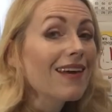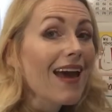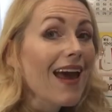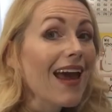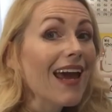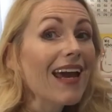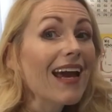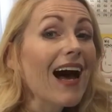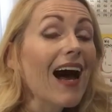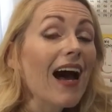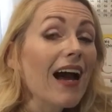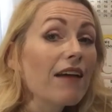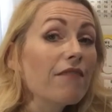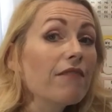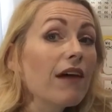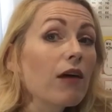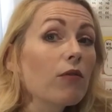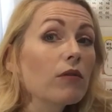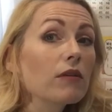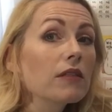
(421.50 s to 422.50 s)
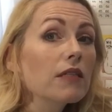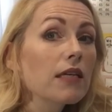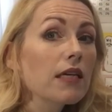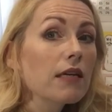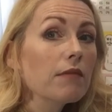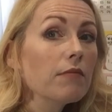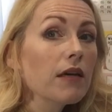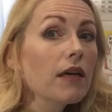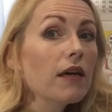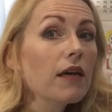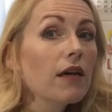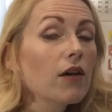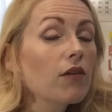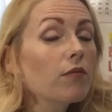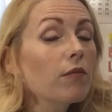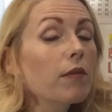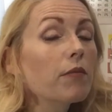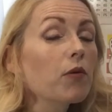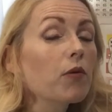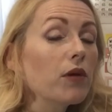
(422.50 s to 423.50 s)
AI vowel team.
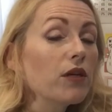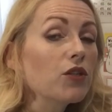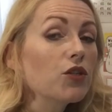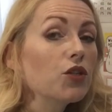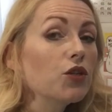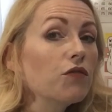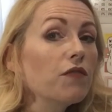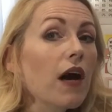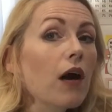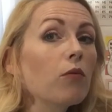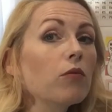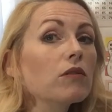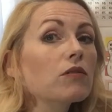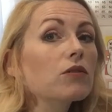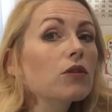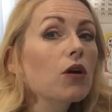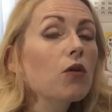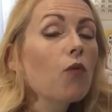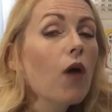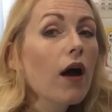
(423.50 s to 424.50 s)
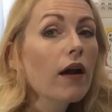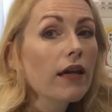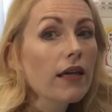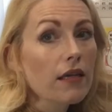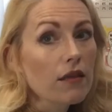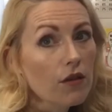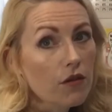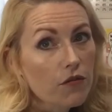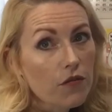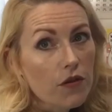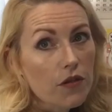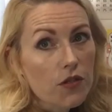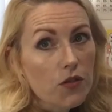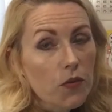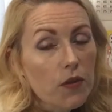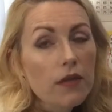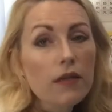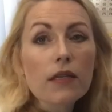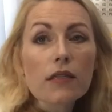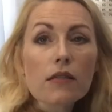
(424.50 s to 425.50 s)
Remember, when two vowels go walking, the first
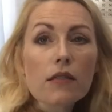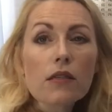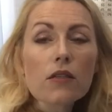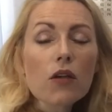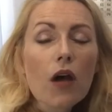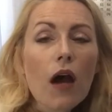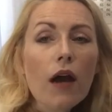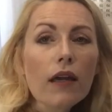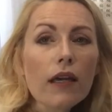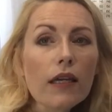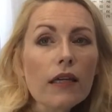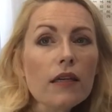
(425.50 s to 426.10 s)
one does the talking.